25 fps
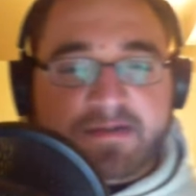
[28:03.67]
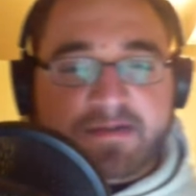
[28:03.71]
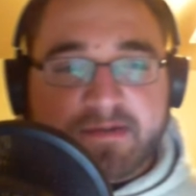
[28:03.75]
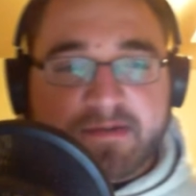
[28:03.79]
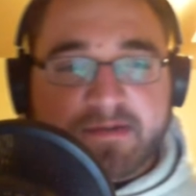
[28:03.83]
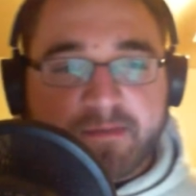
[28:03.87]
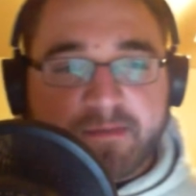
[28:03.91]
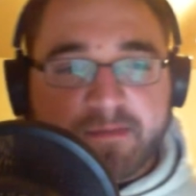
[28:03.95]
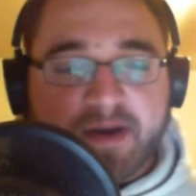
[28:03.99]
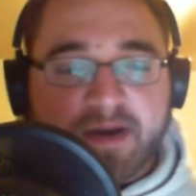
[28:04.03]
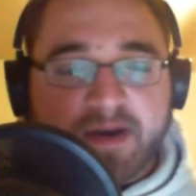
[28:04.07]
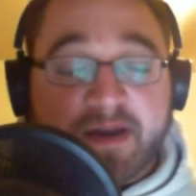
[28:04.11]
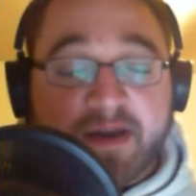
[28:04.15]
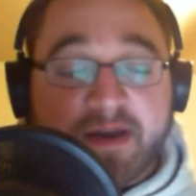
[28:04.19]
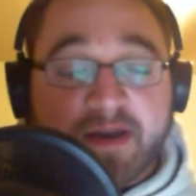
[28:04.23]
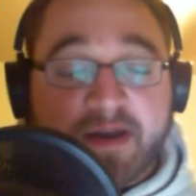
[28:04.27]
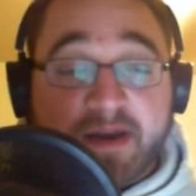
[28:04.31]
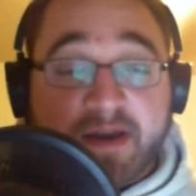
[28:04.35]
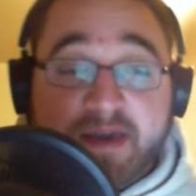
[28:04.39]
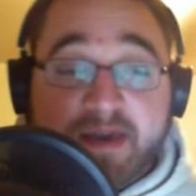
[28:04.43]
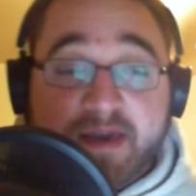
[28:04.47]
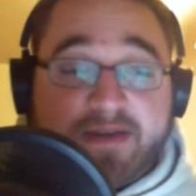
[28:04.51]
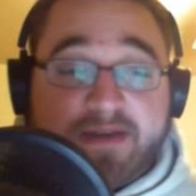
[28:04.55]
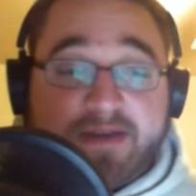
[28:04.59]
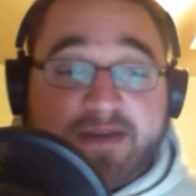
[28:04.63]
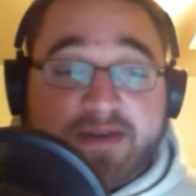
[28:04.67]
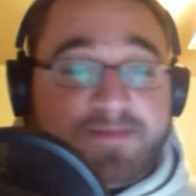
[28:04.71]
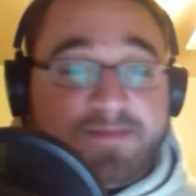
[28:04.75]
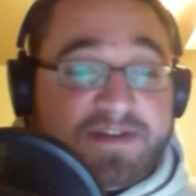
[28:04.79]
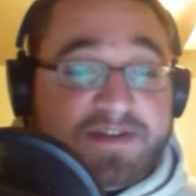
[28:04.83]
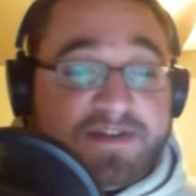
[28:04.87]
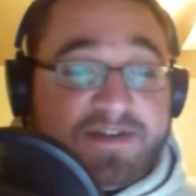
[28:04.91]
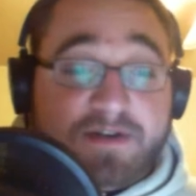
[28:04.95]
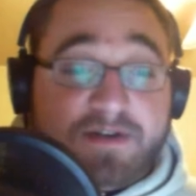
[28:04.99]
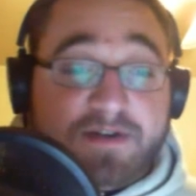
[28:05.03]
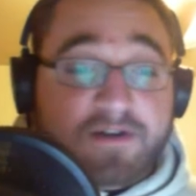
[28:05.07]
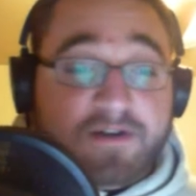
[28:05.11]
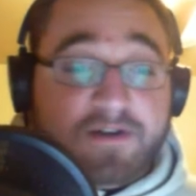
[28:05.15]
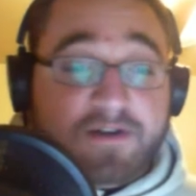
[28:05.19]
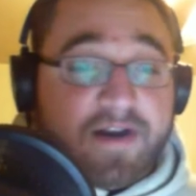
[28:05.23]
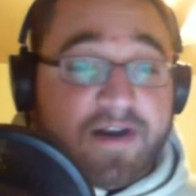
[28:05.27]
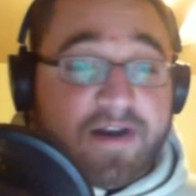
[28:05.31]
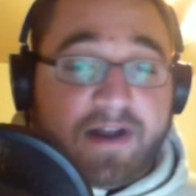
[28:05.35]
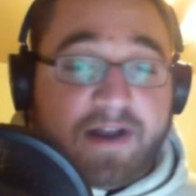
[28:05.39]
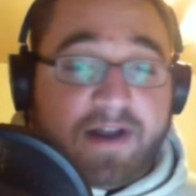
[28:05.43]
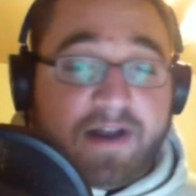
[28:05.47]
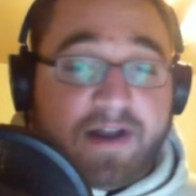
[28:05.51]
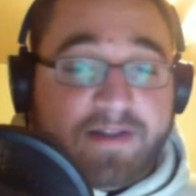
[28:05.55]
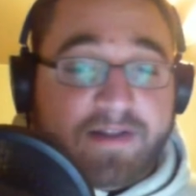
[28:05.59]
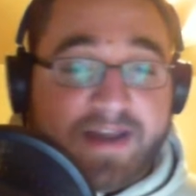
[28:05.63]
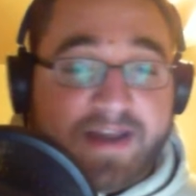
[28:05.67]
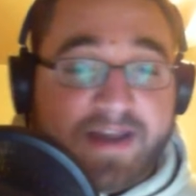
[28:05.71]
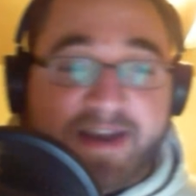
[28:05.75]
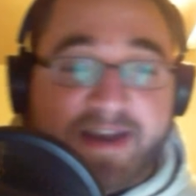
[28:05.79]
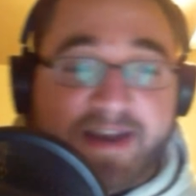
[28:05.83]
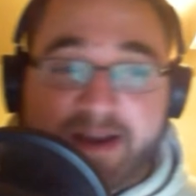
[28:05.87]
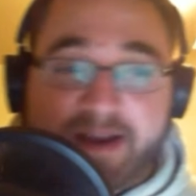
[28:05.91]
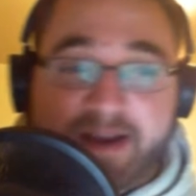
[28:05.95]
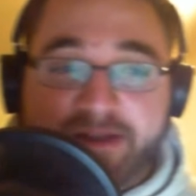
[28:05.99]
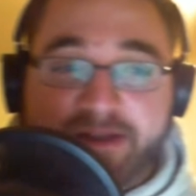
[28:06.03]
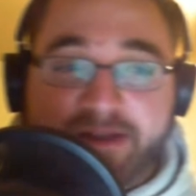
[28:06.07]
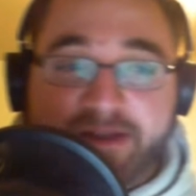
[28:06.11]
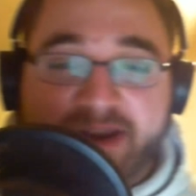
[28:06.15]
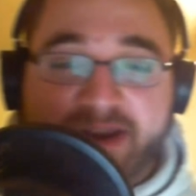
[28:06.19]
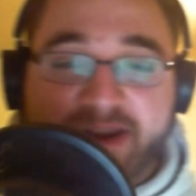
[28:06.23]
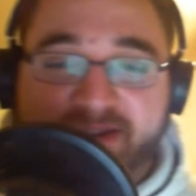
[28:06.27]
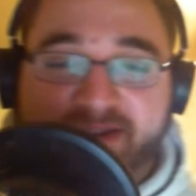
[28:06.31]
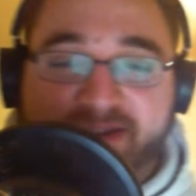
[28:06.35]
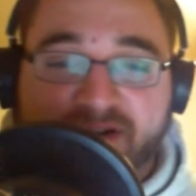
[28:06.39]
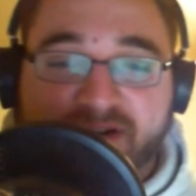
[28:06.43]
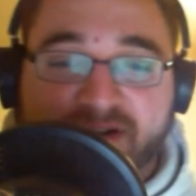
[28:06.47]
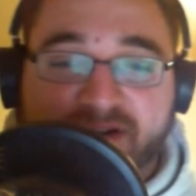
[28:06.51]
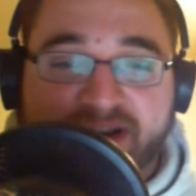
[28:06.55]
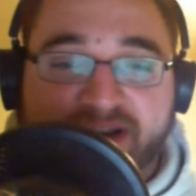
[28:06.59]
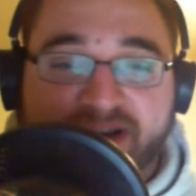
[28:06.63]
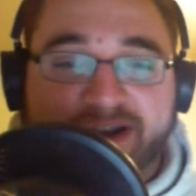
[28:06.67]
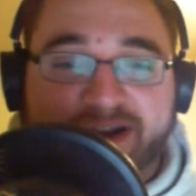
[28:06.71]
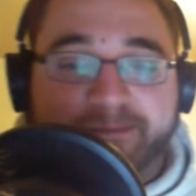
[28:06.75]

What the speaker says: But yeah, still going great. Other than that little hiccup,